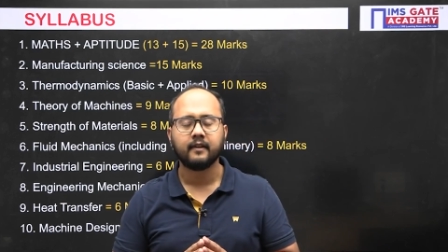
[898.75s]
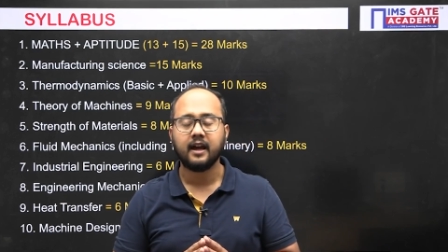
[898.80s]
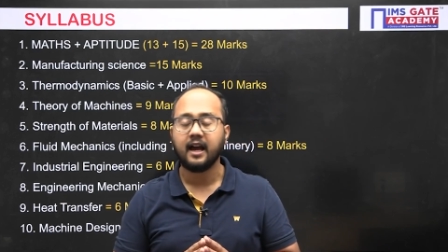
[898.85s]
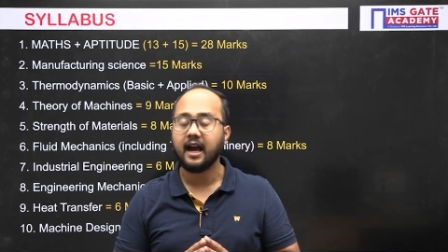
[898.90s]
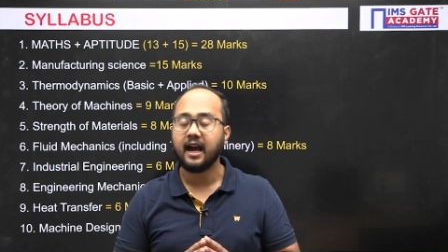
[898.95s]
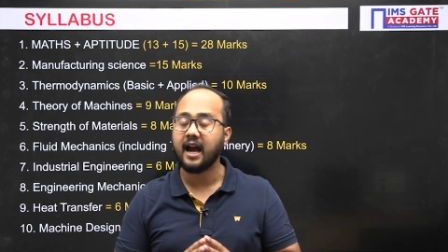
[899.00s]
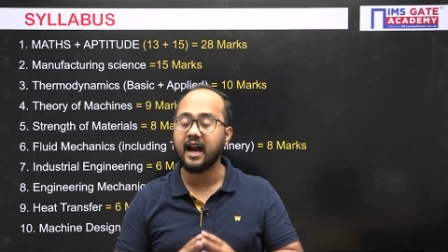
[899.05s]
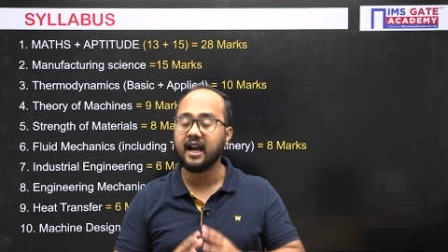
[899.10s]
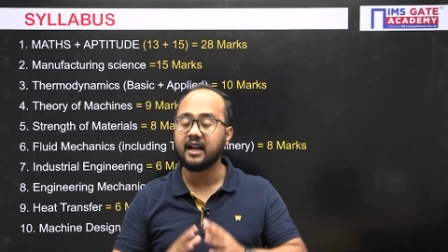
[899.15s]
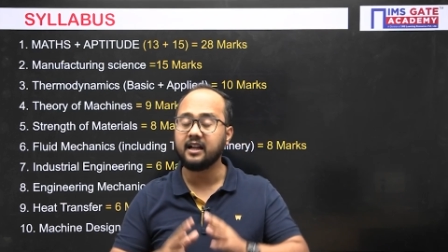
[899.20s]

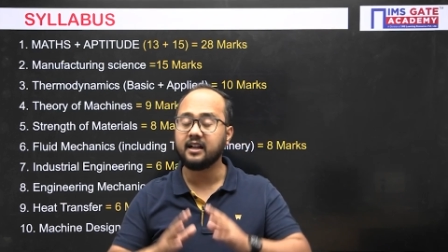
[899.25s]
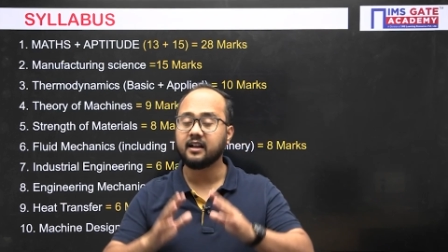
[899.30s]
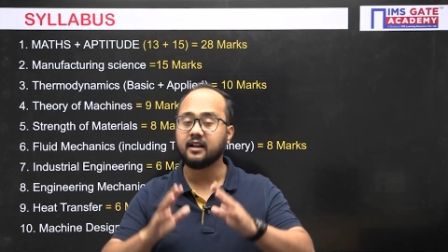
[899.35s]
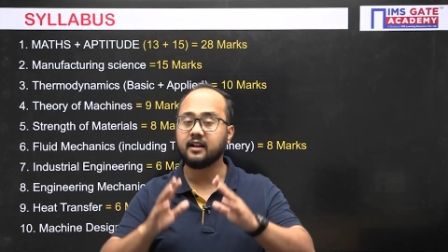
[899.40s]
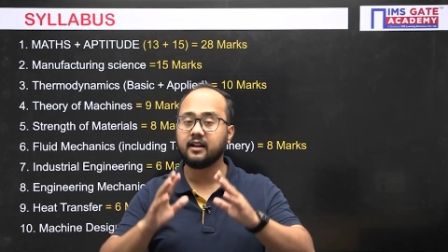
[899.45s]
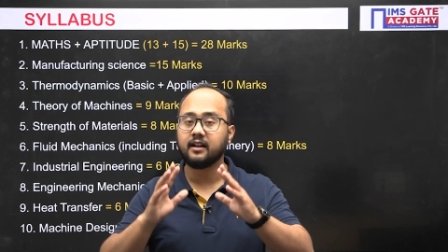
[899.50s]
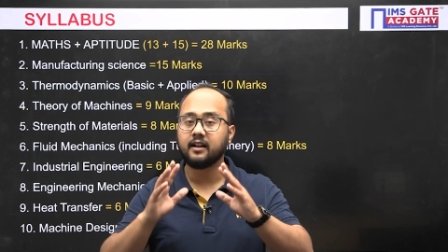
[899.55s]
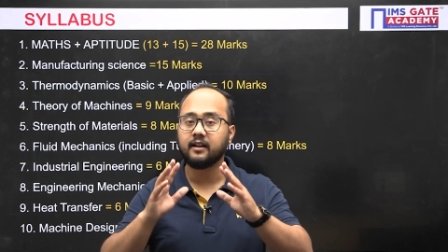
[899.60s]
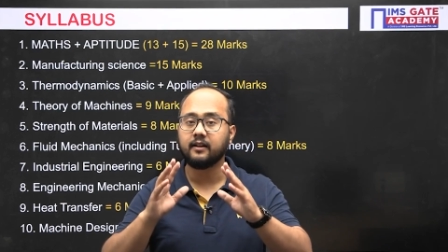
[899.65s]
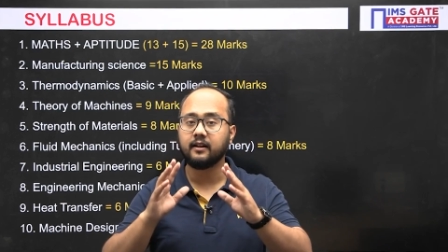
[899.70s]
And
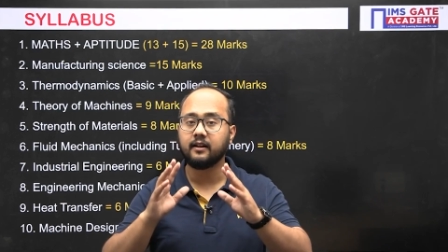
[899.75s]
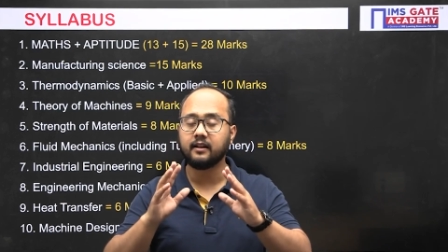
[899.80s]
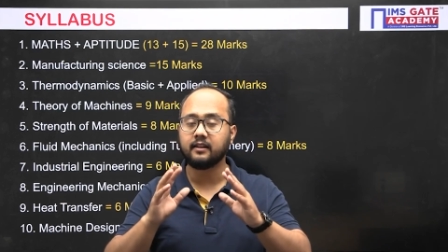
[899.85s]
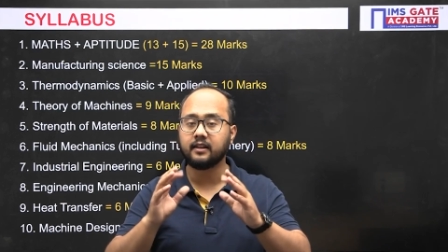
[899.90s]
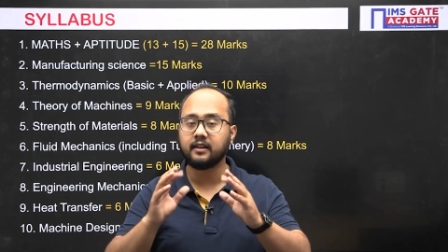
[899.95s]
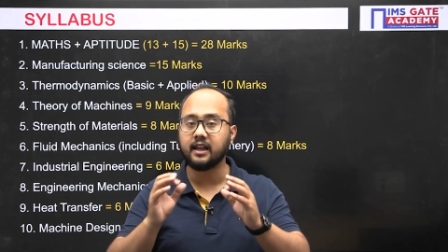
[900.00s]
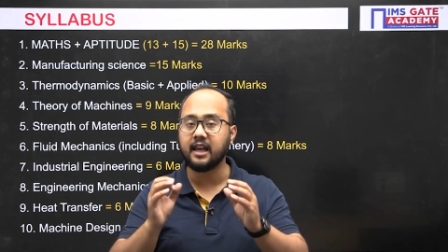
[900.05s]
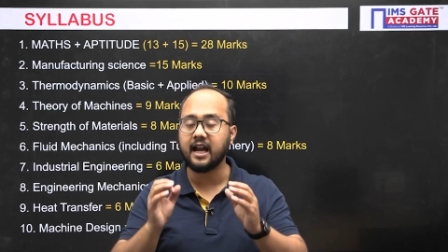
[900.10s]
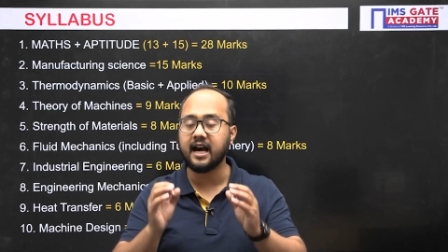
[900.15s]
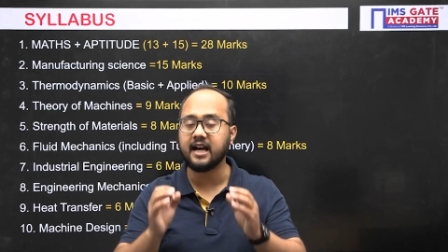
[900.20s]
the
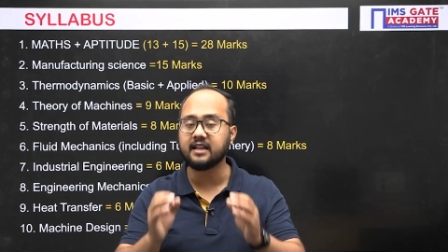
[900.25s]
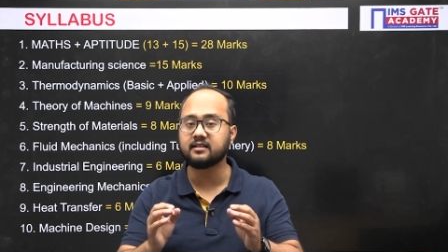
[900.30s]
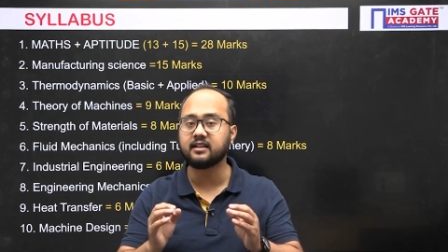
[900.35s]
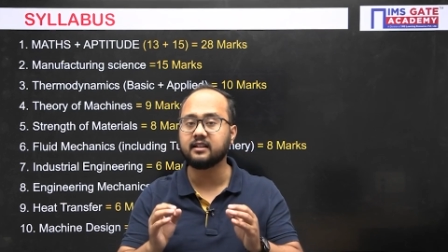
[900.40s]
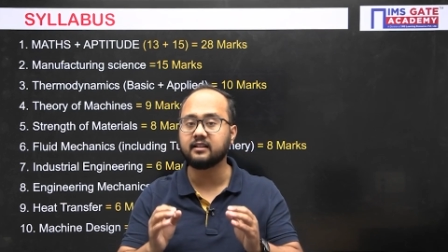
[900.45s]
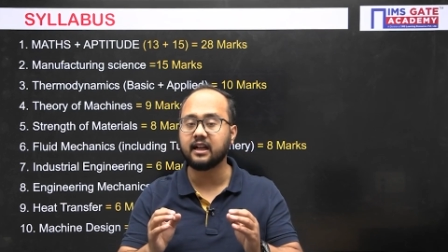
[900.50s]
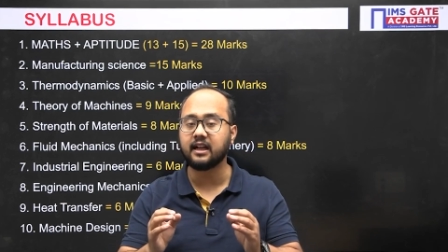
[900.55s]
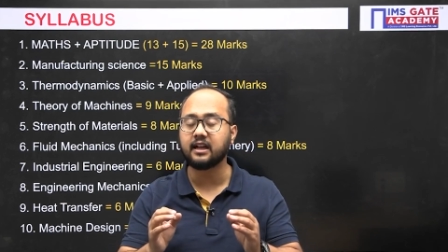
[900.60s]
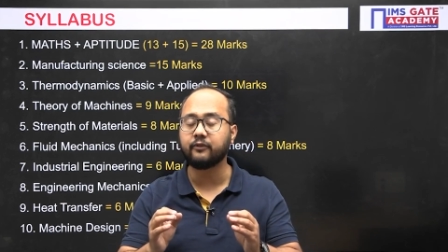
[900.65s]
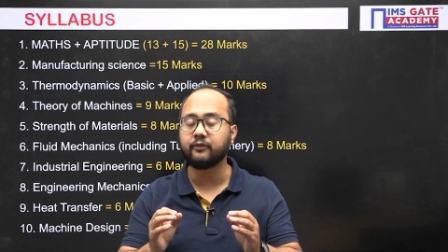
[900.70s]
last thing that I've